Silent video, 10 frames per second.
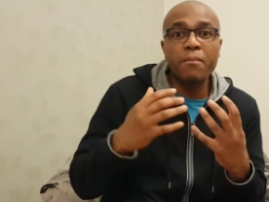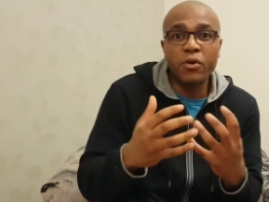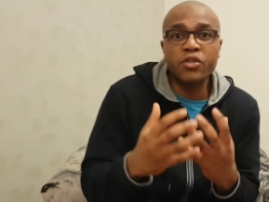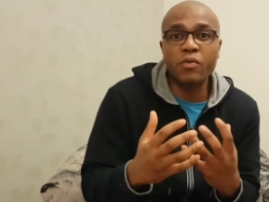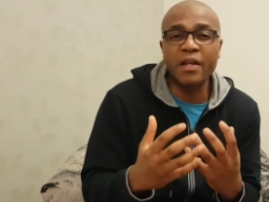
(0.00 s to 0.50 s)

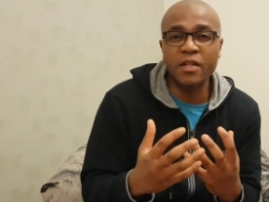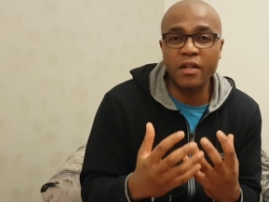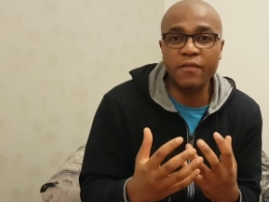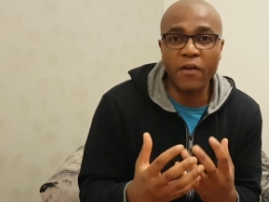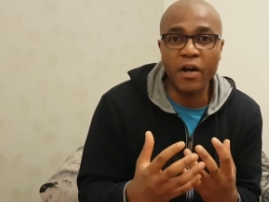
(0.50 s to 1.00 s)
puts you at an
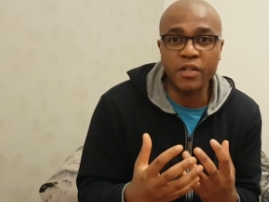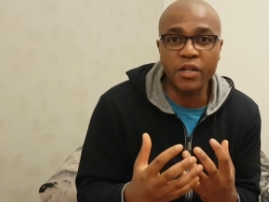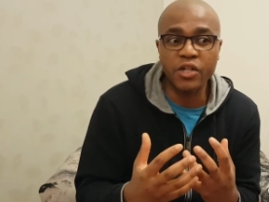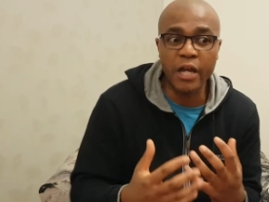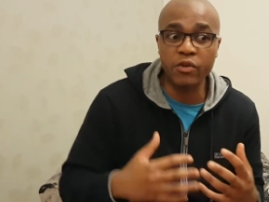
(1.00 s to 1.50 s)

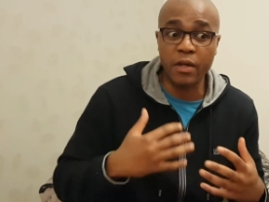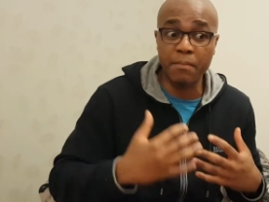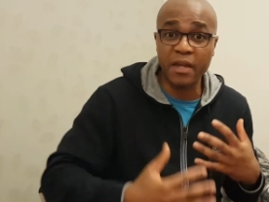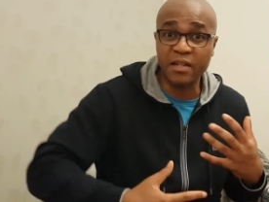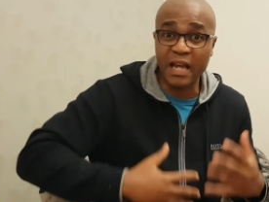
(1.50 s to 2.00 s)
advantage, and you can
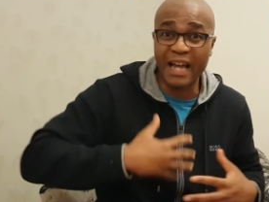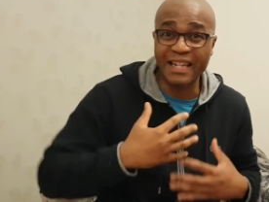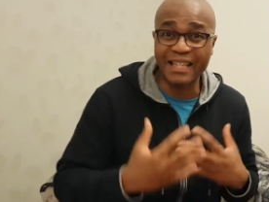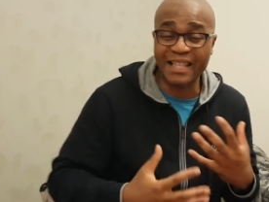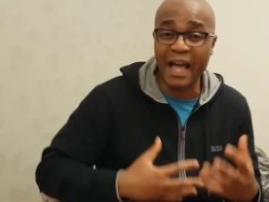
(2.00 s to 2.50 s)
begin to
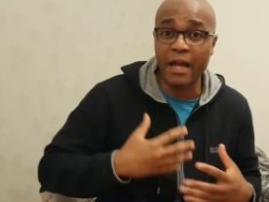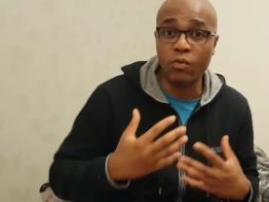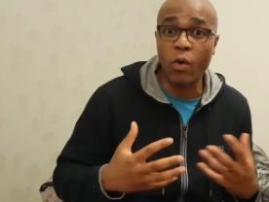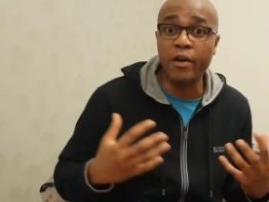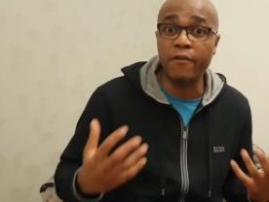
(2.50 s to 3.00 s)
understand
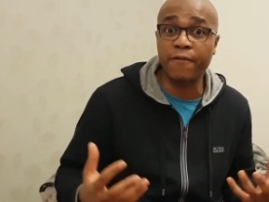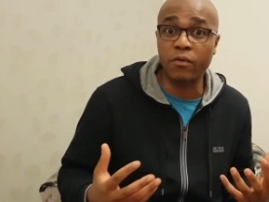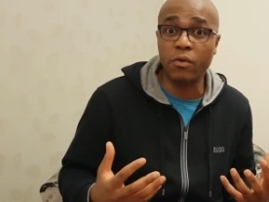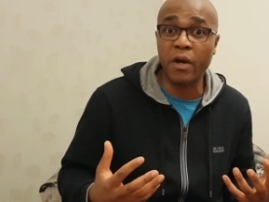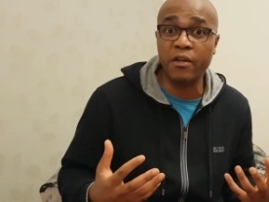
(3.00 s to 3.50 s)
why you feel
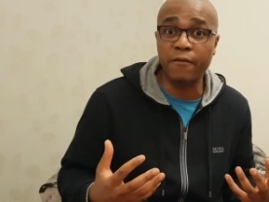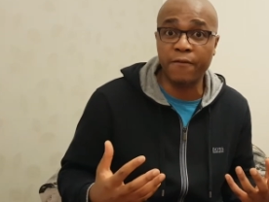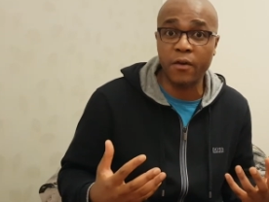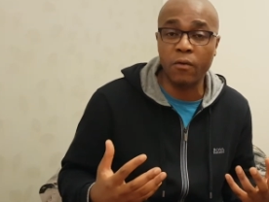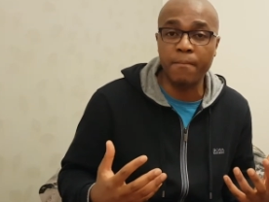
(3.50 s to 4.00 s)
the way you
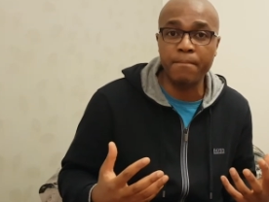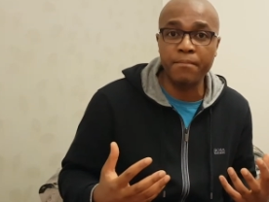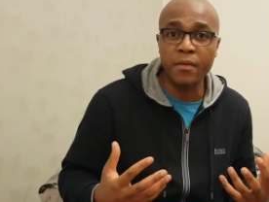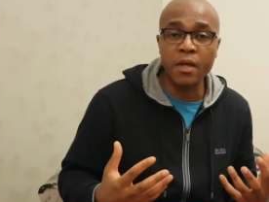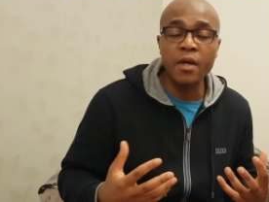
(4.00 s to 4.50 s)
feel.
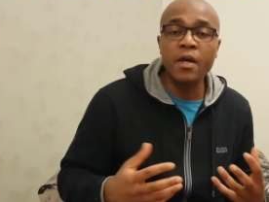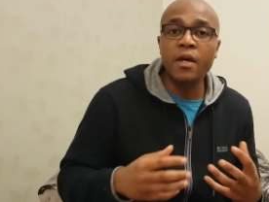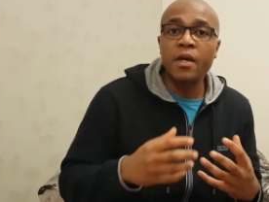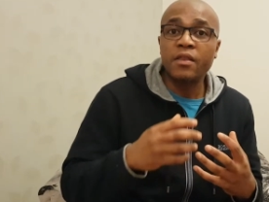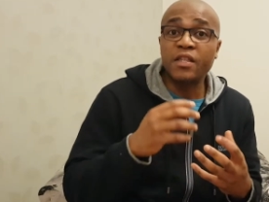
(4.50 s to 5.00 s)

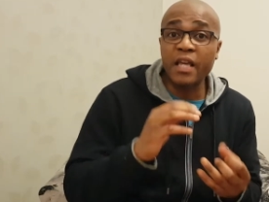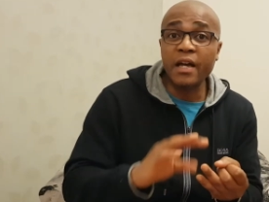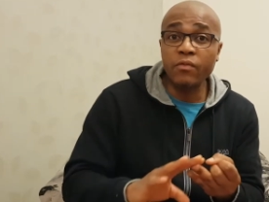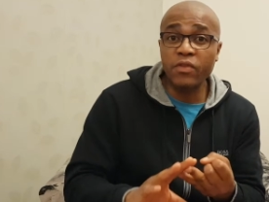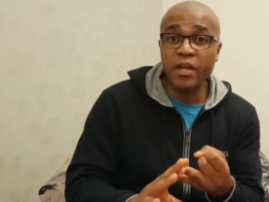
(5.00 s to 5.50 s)
The
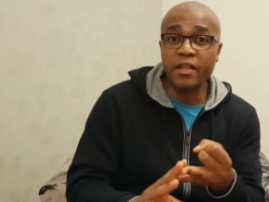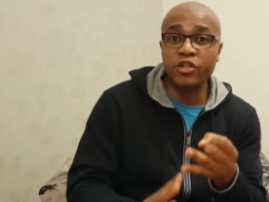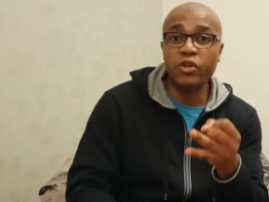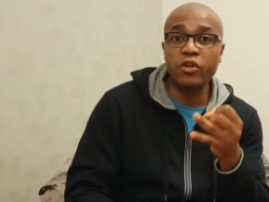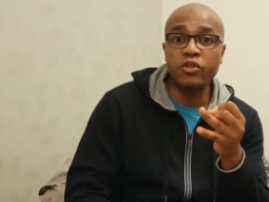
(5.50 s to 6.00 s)
second thing
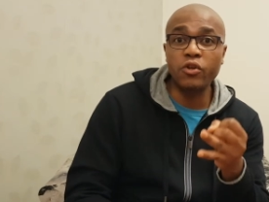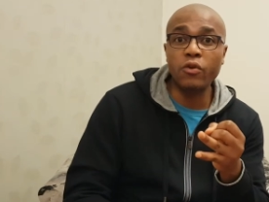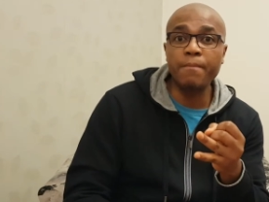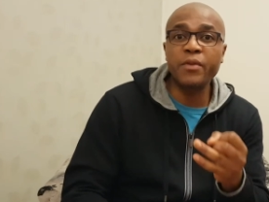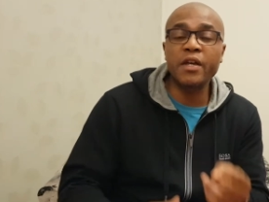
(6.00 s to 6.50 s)
that you could
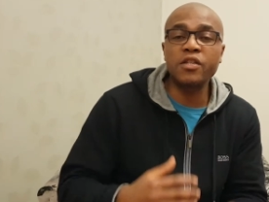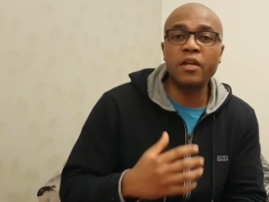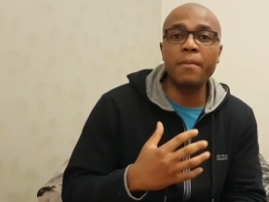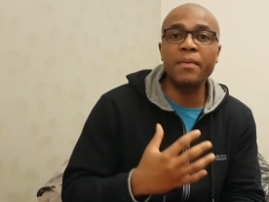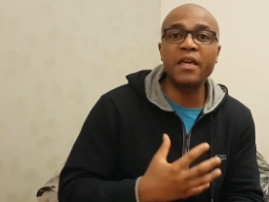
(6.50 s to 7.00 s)
do is you
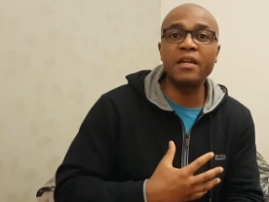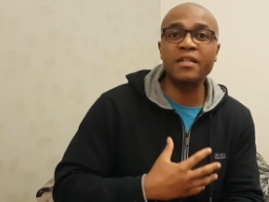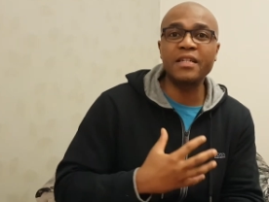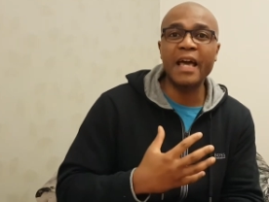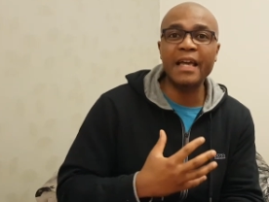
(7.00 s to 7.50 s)
can begin
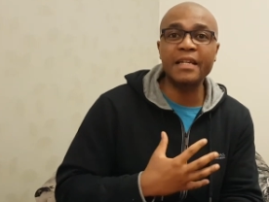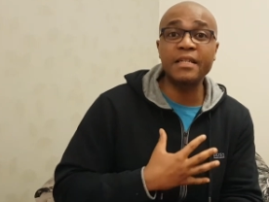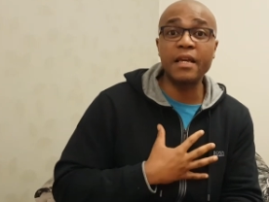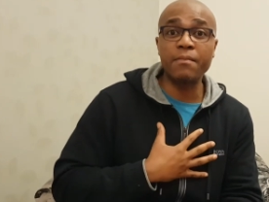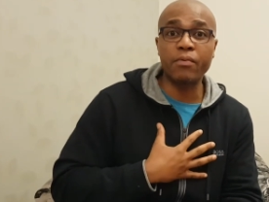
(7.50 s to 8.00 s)
to take
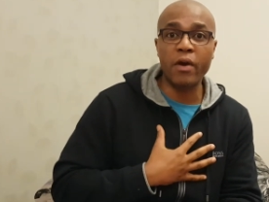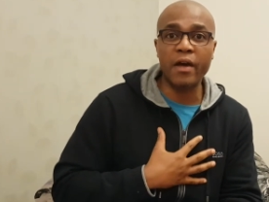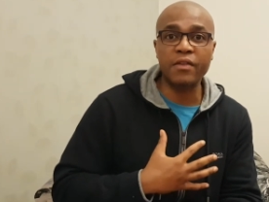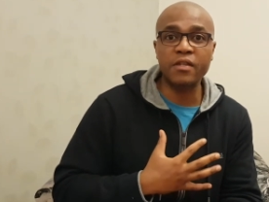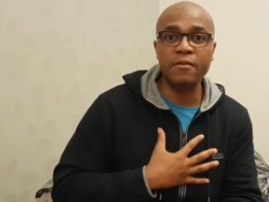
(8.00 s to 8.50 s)
deep
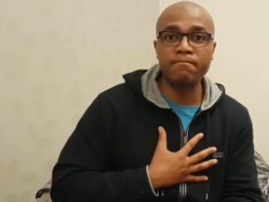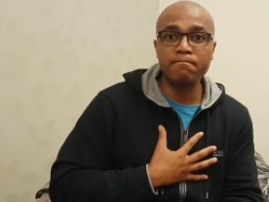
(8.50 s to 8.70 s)
breaths.